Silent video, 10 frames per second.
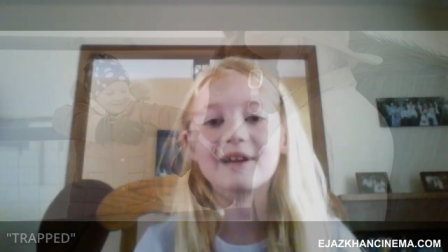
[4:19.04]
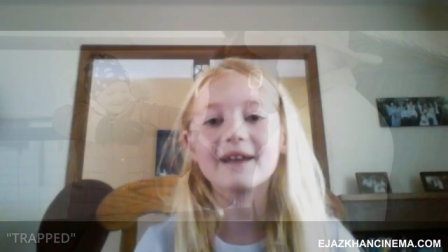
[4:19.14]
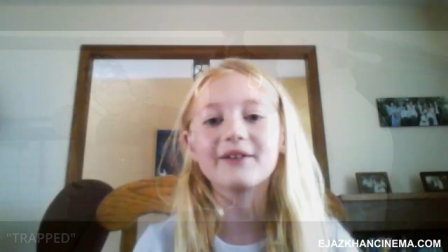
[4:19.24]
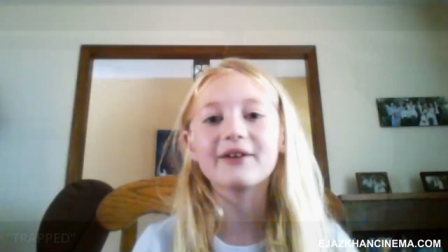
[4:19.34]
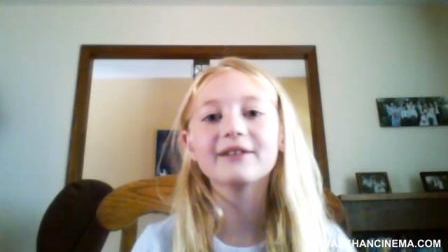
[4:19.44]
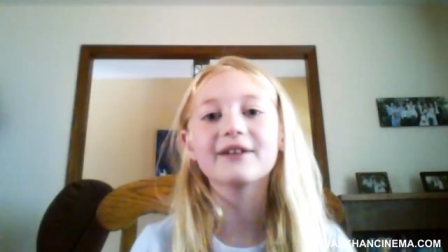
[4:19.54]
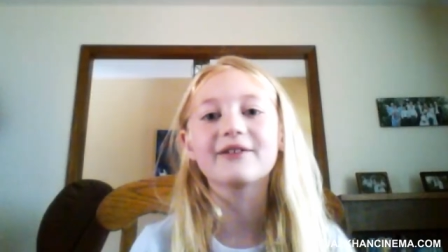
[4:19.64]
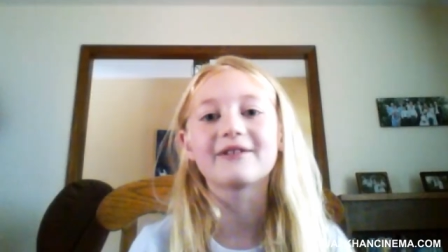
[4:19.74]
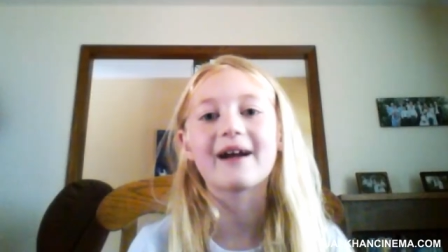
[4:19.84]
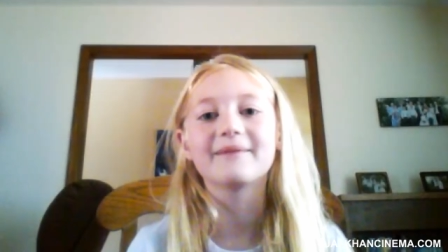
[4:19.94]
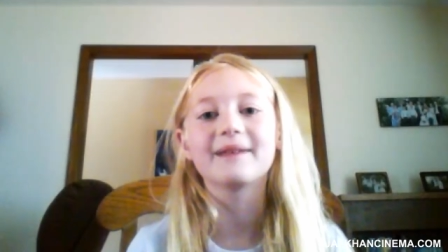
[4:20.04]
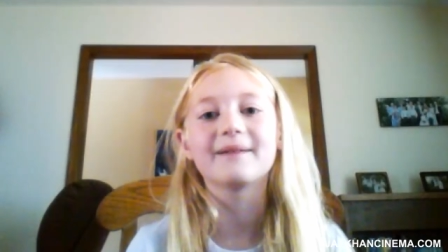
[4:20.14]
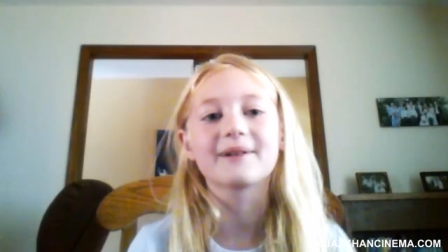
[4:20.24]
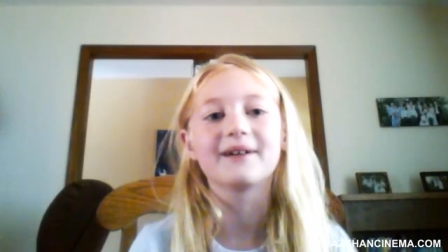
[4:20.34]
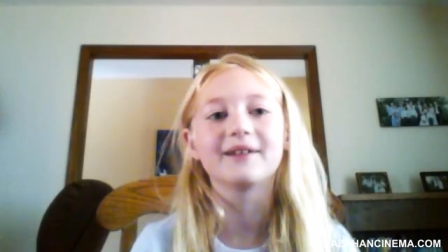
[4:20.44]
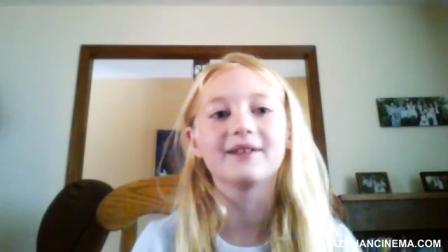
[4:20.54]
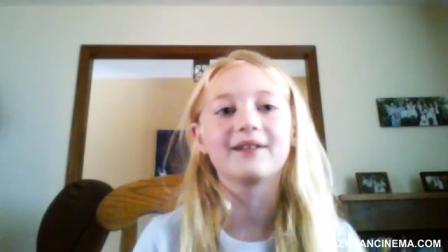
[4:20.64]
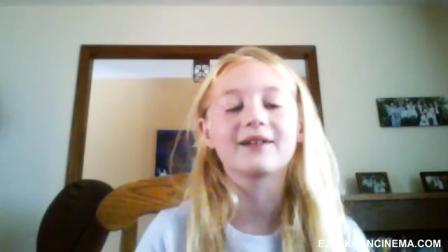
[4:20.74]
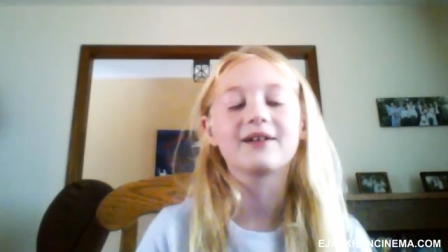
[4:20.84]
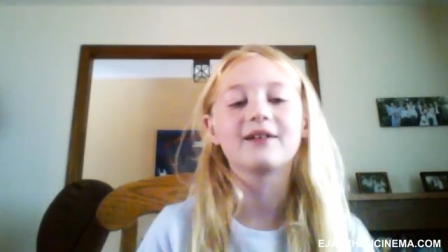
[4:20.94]
kind of hard to grab them
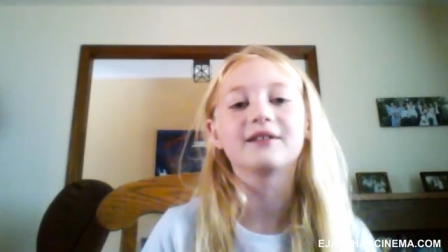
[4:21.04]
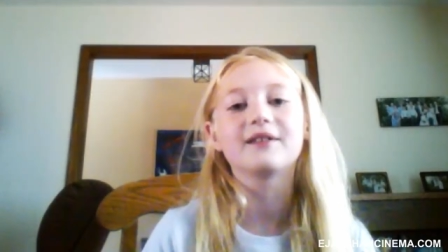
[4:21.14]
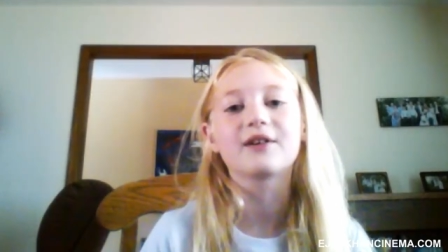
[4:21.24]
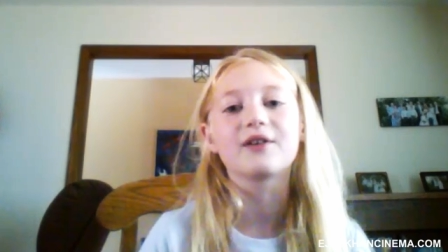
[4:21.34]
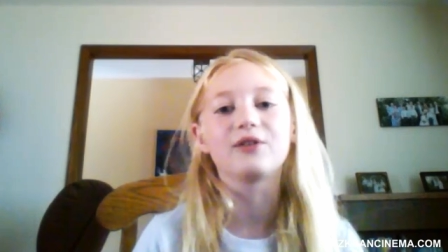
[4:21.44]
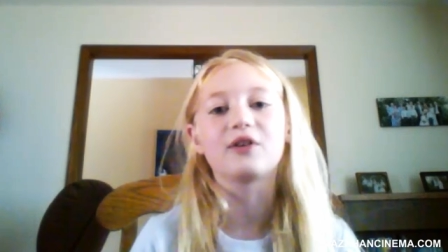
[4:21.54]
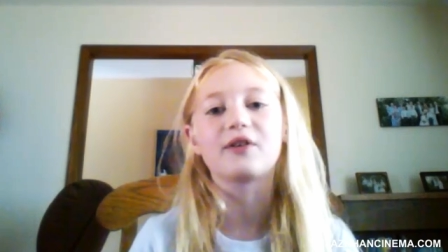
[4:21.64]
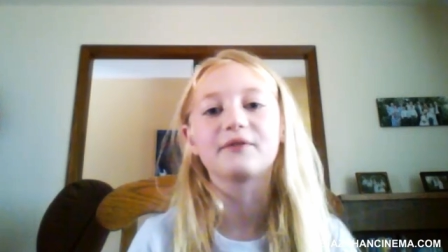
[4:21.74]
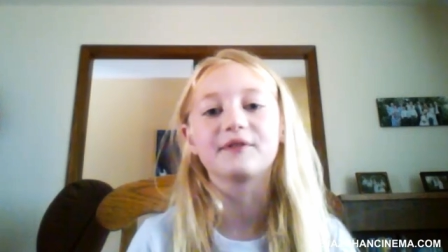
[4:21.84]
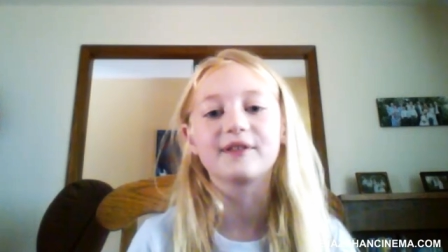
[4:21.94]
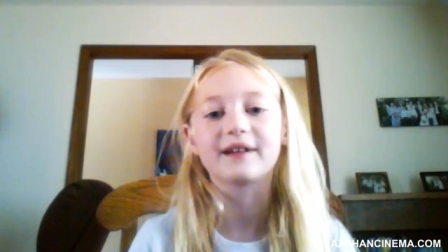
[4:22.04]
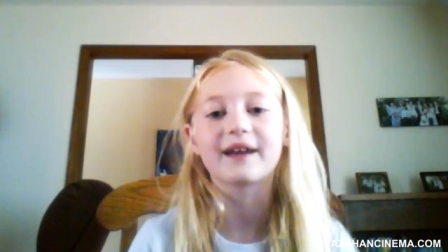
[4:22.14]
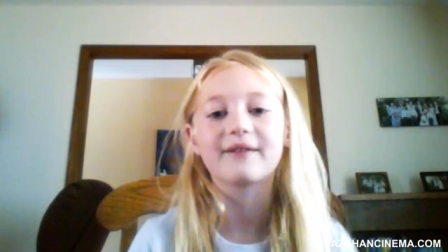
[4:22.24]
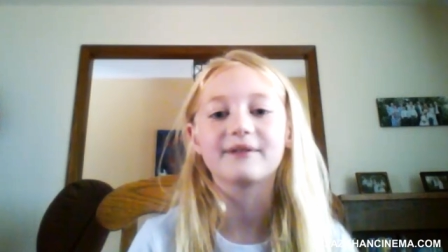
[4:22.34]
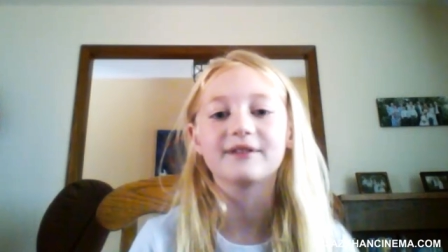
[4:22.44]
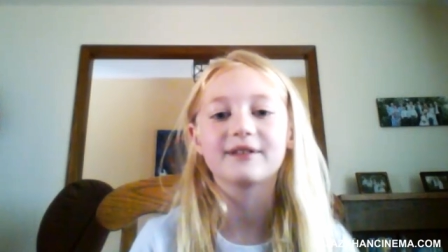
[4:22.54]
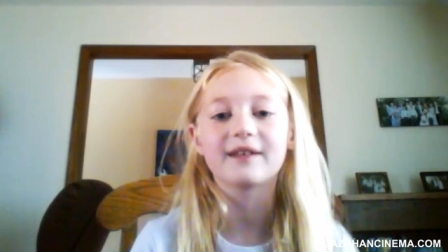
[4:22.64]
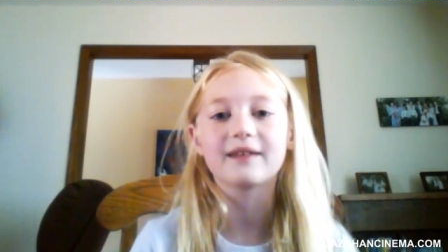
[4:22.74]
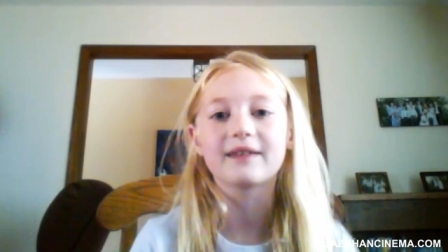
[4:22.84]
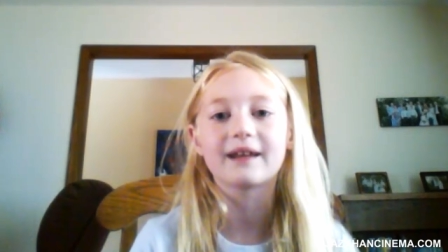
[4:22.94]
because of the gloves that I would
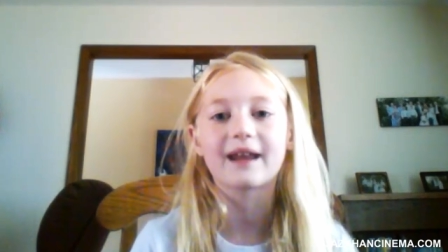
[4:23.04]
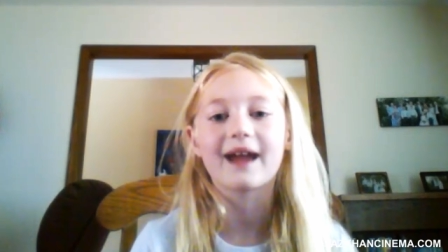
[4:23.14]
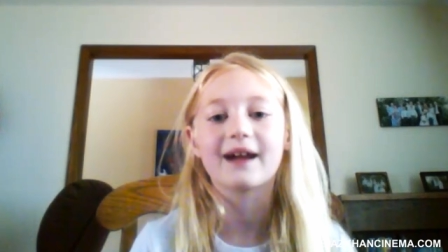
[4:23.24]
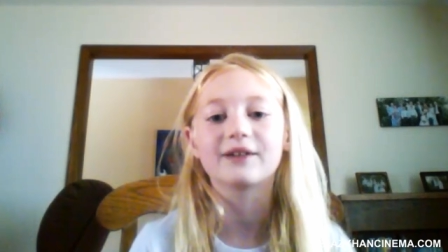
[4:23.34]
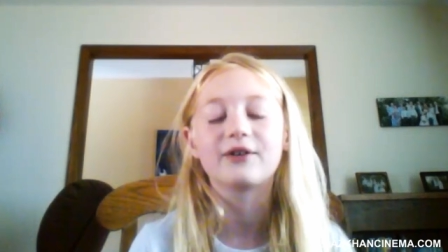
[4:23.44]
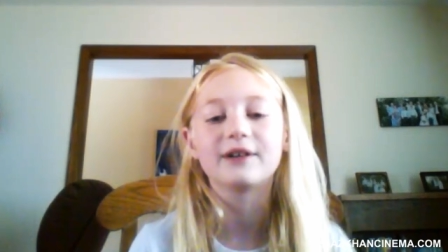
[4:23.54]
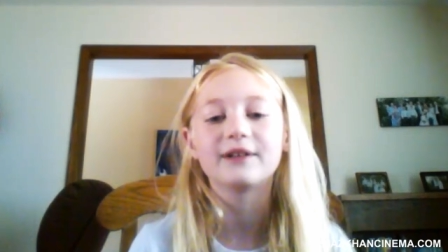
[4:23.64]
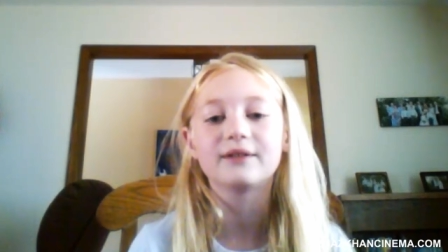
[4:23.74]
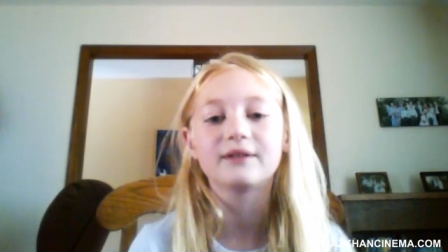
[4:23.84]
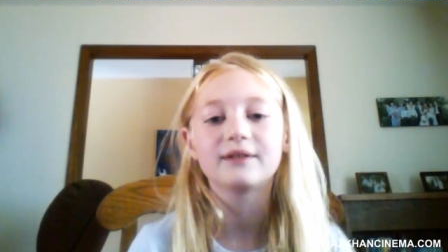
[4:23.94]
that I had on.